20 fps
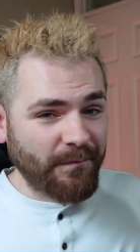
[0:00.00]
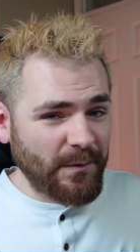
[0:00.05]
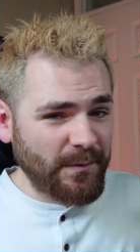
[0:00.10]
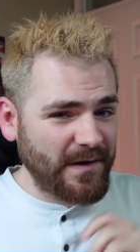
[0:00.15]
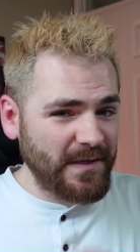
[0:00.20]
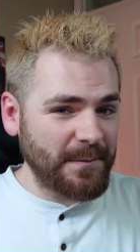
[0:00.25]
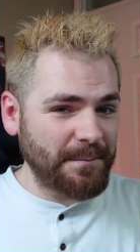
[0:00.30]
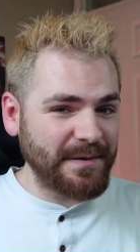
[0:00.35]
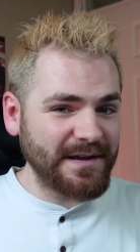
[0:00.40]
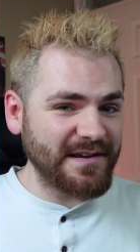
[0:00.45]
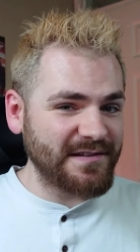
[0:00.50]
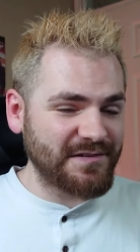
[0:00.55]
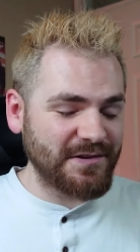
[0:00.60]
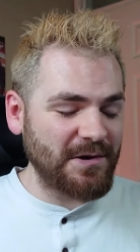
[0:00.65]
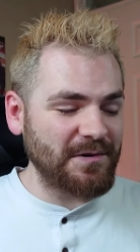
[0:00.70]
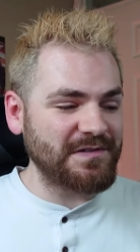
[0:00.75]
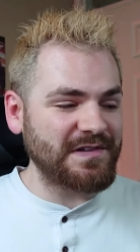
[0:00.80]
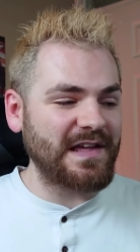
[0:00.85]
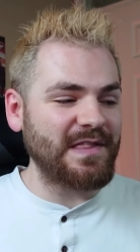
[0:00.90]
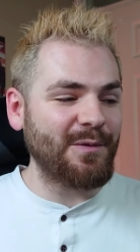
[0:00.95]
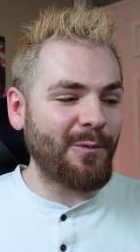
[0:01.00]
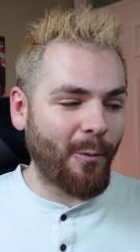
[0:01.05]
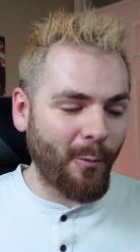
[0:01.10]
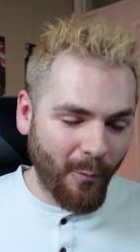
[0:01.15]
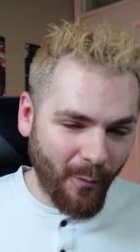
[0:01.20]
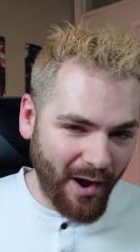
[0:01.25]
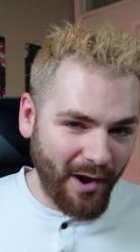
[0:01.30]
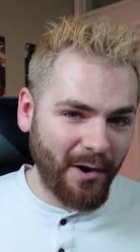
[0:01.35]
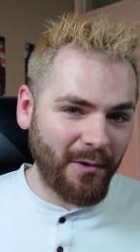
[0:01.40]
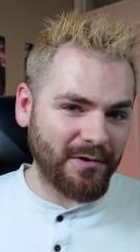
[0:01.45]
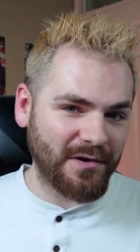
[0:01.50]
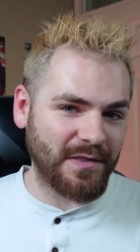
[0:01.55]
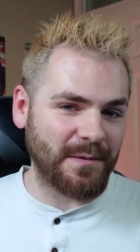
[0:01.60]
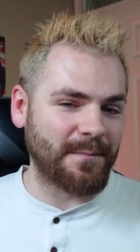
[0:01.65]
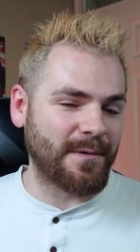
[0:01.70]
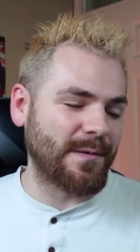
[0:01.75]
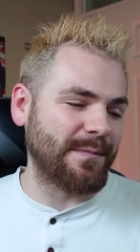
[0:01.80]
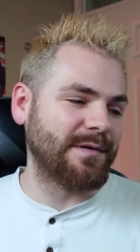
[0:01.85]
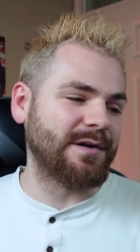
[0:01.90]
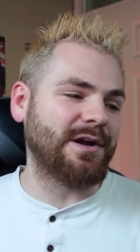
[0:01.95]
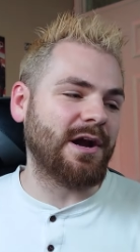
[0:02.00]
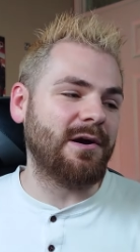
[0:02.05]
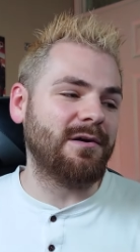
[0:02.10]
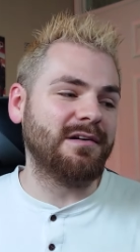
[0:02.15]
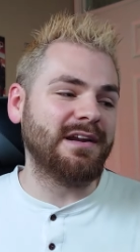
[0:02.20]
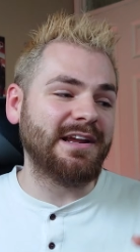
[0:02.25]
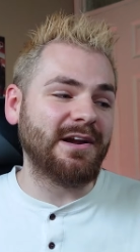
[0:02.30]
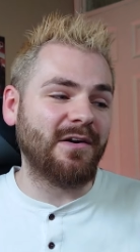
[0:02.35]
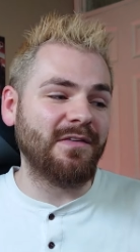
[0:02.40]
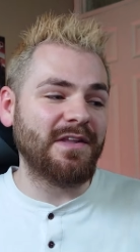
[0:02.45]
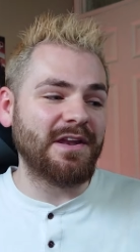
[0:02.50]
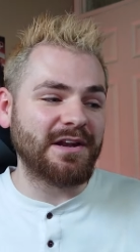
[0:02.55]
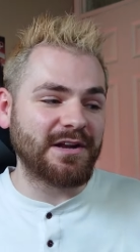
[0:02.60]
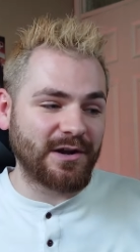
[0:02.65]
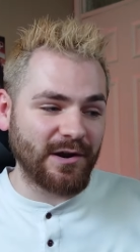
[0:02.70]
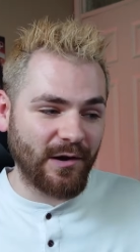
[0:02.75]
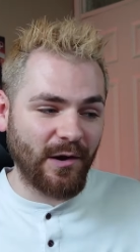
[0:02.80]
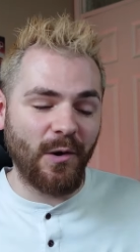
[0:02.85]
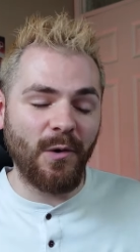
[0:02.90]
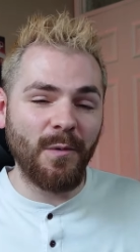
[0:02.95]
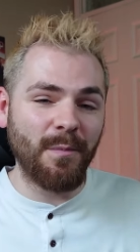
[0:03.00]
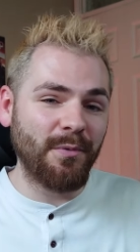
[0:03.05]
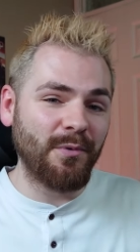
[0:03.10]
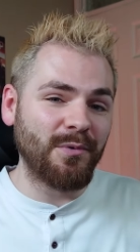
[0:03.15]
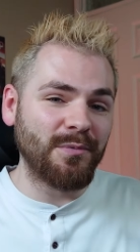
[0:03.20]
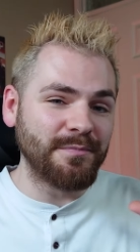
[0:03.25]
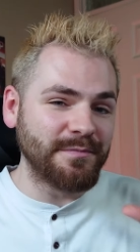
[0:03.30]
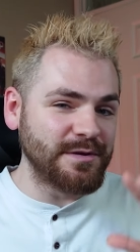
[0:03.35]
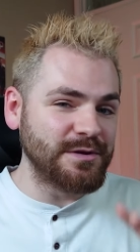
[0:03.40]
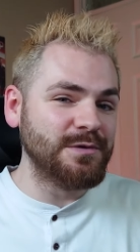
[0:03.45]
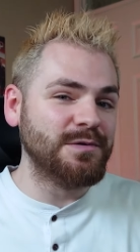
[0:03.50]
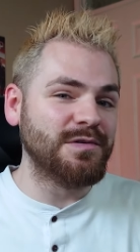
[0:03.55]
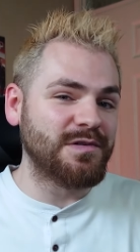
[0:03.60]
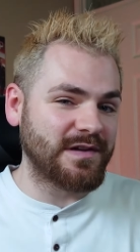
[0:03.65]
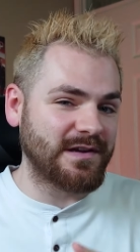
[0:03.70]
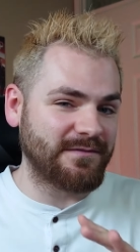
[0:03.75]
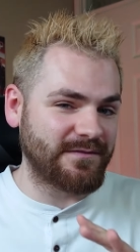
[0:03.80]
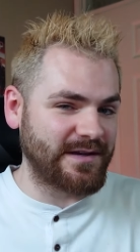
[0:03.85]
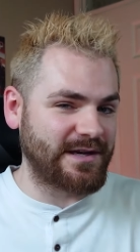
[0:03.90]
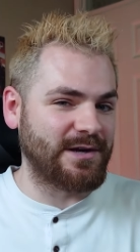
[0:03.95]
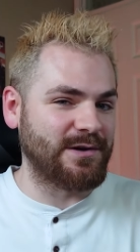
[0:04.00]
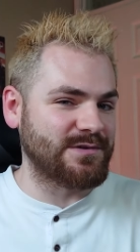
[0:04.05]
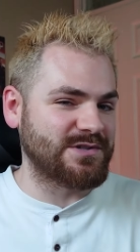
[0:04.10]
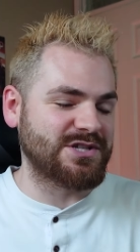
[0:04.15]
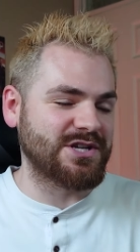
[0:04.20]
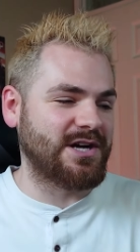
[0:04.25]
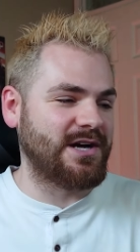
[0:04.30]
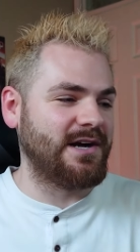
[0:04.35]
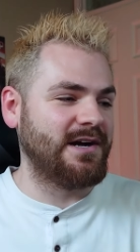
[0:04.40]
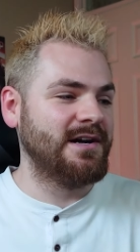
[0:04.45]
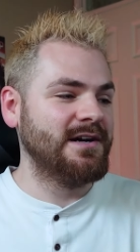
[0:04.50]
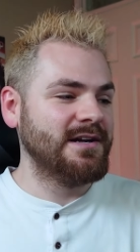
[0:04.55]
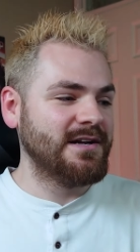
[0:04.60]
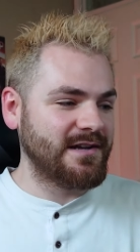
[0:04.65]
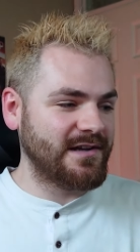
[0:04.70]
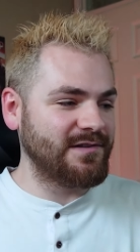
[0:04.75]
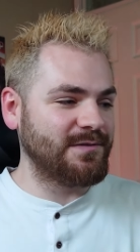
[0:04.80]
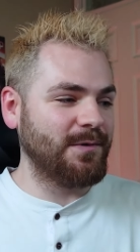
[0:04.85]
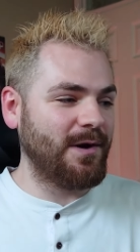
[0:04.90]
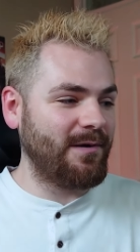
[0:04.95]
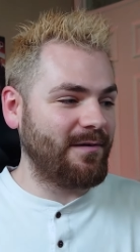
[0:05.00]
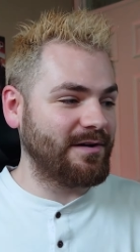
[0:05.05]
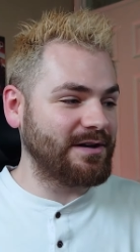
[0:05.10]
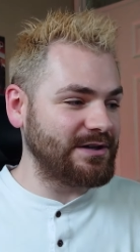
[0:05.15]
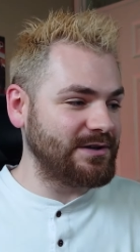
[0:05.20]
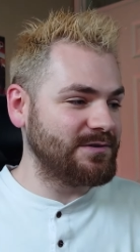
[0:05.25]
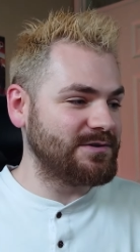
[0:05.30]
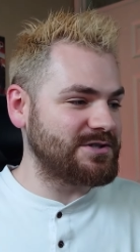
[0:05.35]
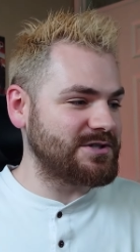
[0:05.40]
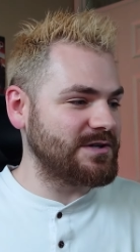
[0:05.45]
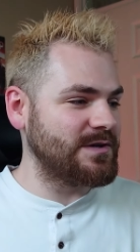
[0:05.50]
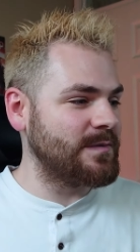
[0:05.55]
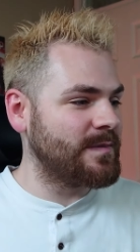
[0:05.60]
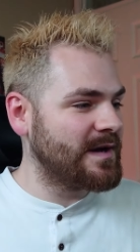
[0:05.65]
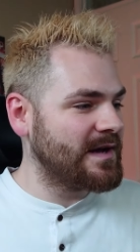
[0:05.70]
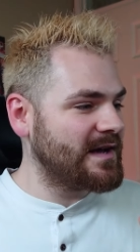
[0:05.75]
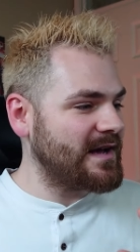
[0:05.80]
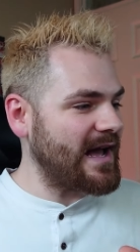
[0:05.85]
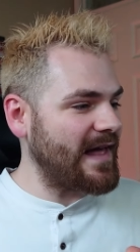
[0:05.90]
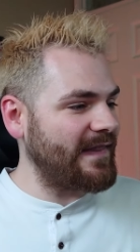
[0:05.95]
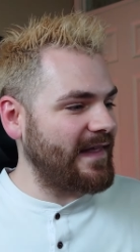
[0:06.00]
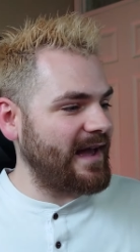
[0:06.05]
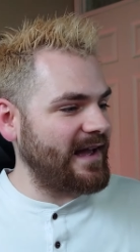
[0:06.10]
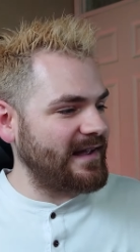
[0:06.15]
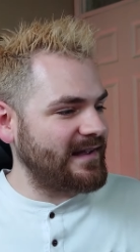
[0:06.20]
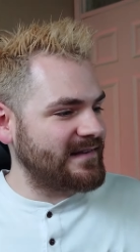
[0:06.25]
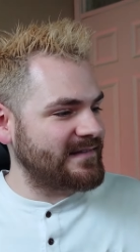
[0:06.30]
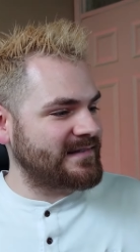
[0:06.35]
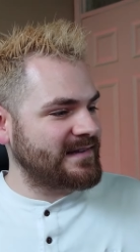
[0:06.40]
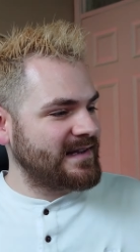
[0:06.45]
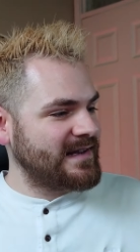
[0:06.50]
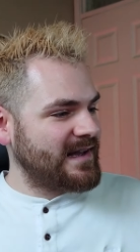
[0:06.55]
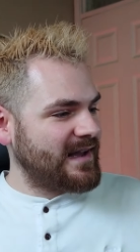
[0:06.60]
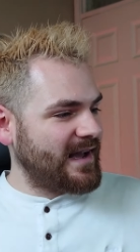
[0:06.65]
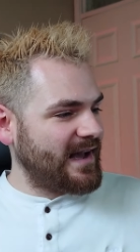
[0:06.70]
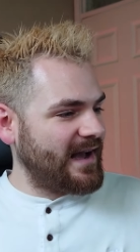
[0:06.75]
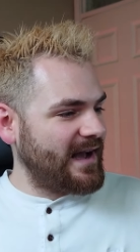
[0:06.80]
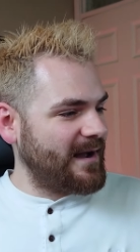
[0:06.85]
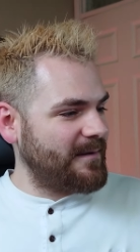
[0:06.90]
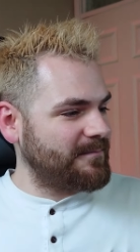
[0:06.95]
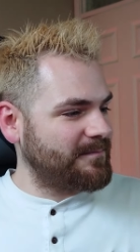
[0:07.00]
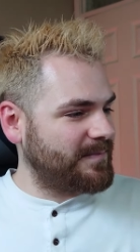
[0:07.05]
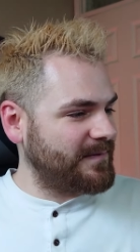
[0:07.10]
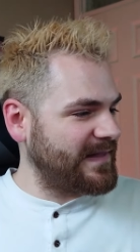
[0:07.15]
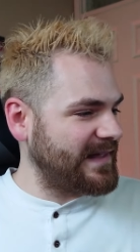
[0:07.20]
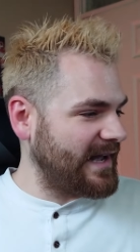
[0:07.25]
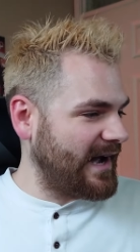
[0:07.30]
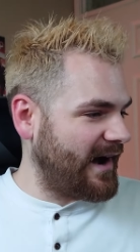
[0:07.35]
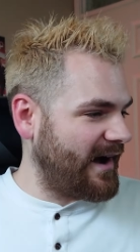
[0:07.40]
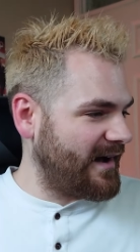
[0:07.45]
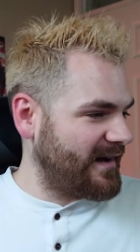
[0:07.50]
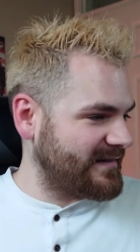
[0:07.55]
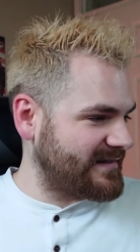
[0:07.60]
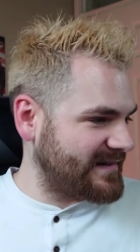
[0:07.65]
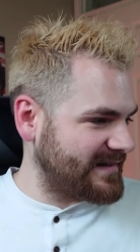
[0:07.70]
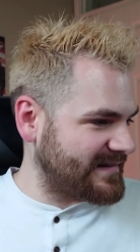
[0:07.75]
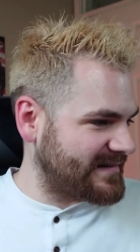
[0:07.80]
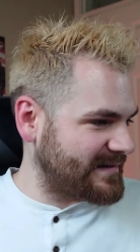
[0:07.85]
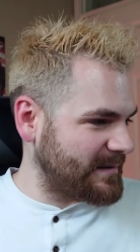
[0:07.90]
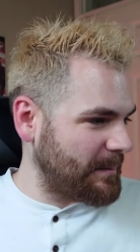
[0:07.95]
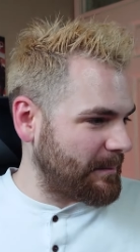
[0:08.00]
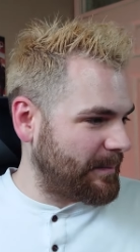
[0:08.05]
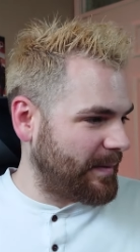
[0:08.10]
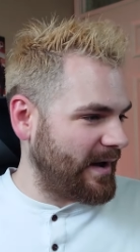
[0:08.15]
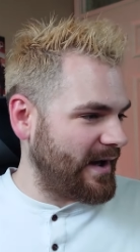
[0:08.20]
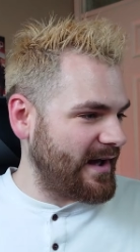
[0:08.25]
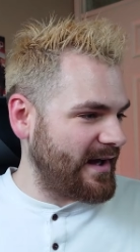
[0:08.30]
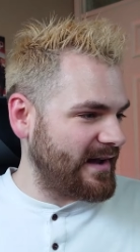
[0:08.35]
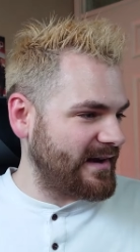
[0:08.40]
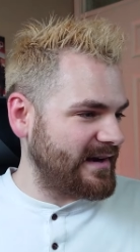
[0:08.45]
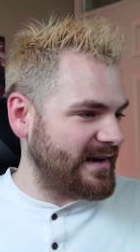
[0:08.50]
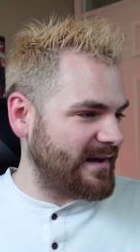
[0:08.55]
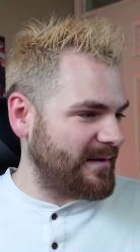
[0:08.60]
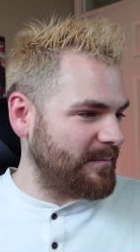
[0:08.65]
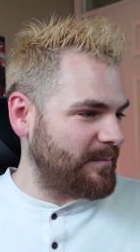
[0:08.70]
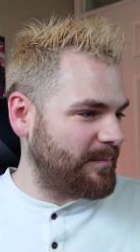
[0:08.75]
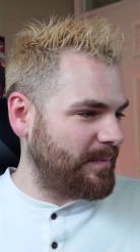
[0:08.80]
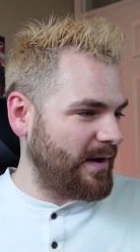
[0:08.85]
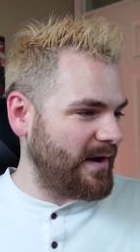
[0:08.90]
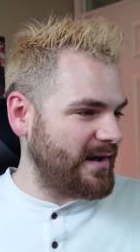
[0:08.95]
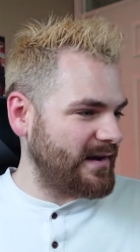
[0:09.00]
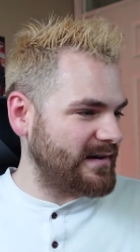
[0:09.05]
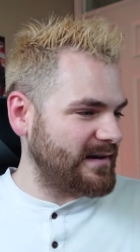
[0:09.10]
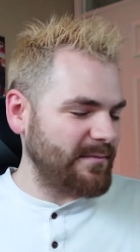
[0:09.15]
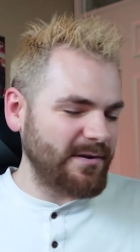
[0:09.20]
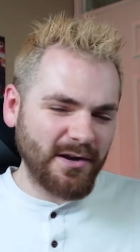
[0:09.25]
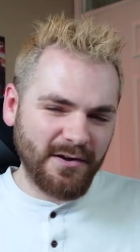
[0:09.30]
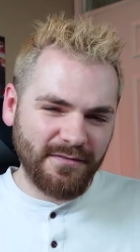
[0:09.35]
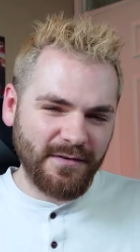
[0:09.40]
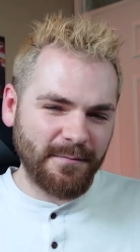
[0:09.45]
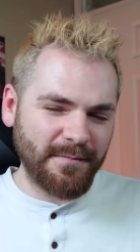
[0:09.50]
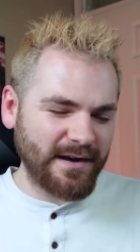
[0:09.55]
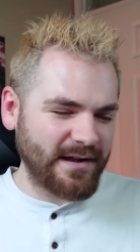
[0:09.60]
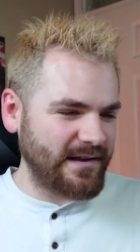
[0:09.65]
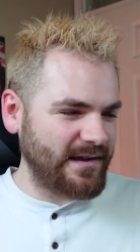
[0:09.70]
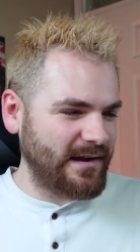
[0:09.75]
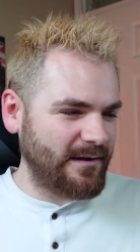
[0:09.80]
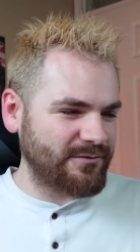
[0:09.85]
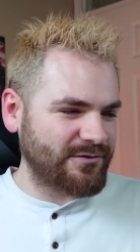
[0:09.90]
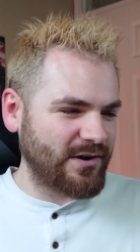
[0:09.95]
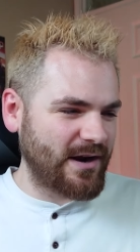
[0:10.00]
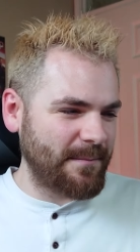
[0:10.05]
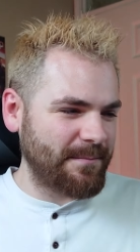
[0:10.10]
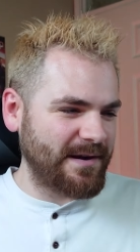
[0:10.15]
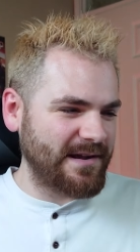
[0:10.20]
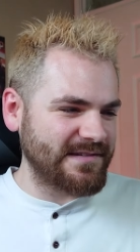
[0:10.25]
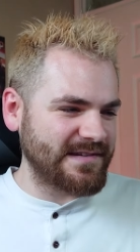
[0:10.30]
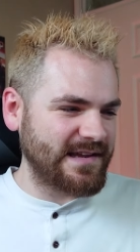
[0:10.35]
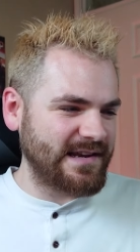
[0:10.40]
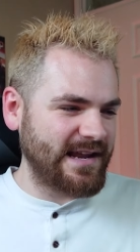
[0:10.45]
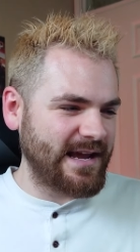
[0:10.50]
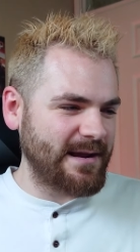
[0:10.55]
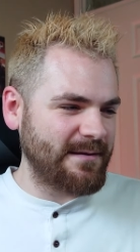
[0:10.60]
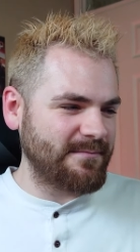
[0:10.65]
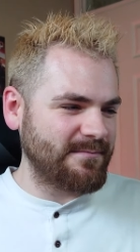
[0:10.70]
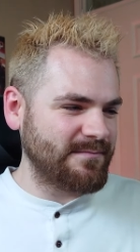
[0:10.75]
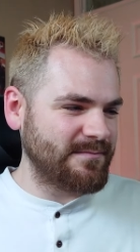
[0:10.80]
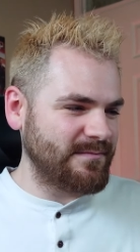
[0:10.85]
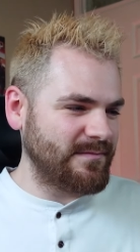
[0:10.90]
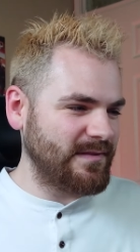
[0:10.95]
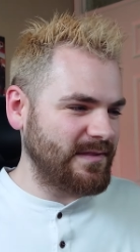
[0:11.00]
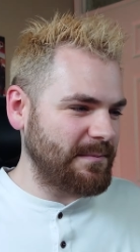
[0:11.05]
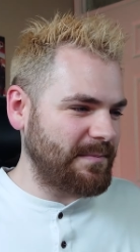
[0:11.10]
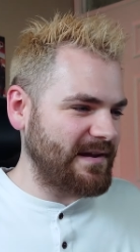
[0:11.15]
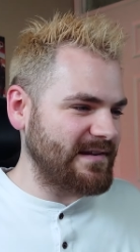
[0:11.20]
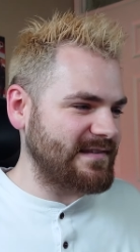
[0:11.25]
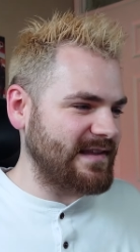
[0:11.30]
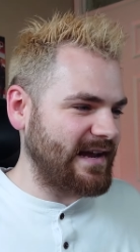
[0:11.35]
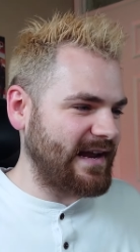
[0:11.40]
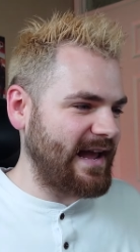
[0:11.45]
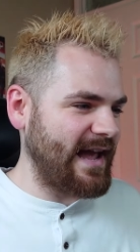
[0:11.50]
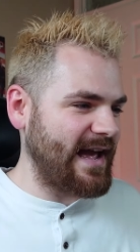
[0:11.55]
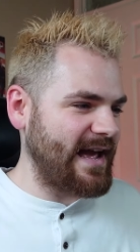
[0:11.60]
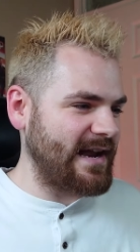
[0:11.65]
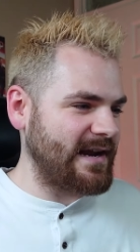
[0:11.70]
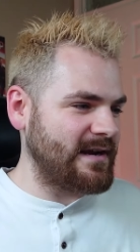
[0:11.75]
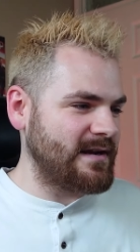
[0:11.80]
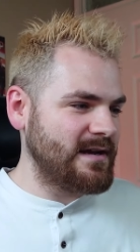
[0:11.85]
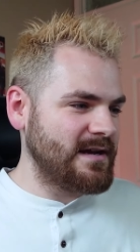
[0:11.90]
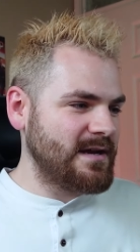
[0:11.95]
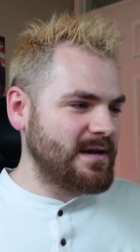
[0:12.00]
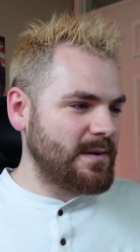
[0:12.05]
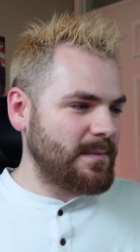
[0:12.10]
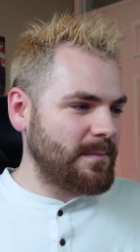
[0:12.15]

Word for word: one of the biggest songs in the world at the moment, currently on the global music video chart as well on YouTube, and that is um, the artist Burn Burn. Let me know if I'm pronouncing. I'll try and pronounce their name the best I can.